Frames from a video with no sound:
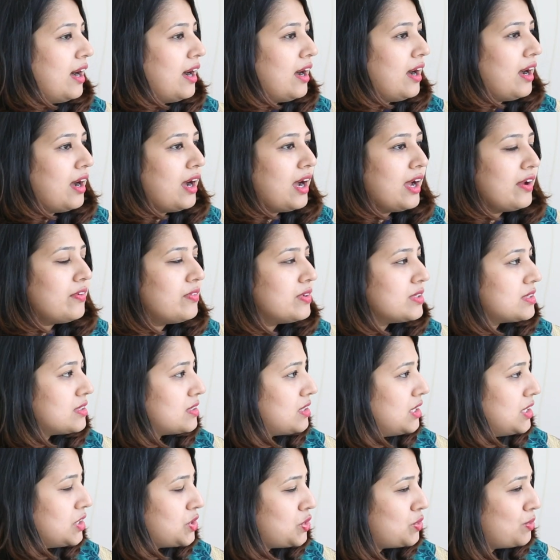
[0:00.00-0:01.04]
I was
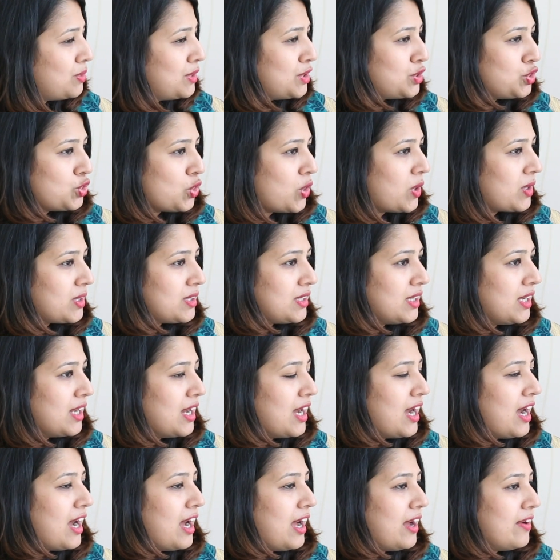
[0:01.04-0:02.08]
literally shocked.
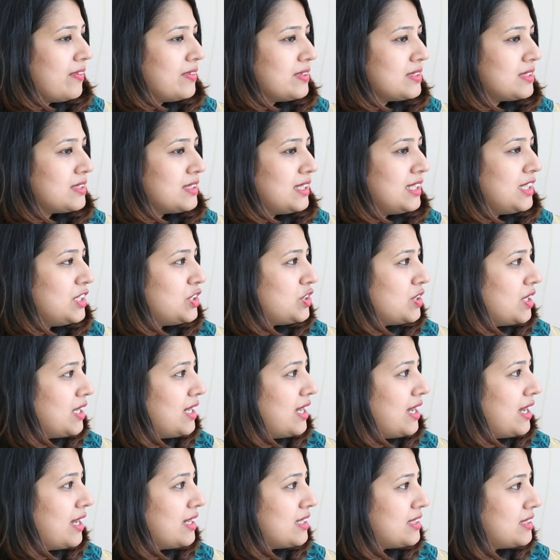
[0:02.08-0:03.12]
I was
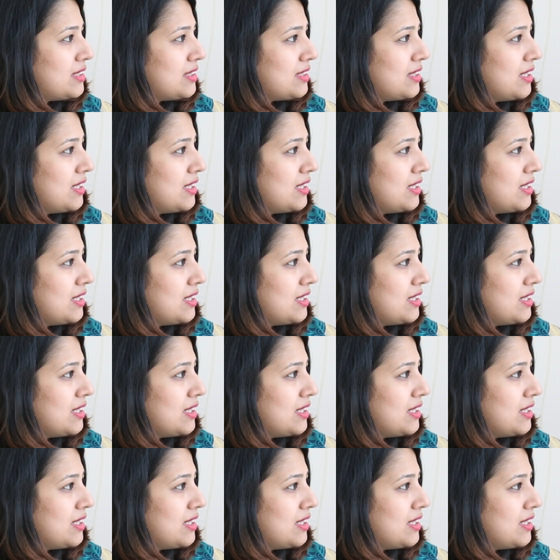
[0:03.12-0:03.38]
initially.